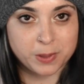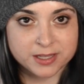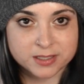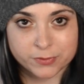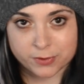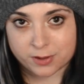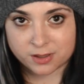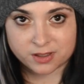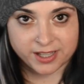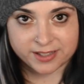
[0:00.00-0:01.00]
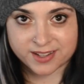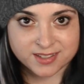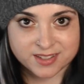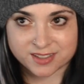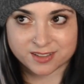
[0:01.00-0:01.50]
place for
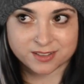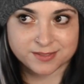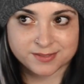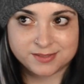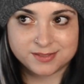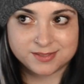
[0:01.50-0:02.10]
clandestine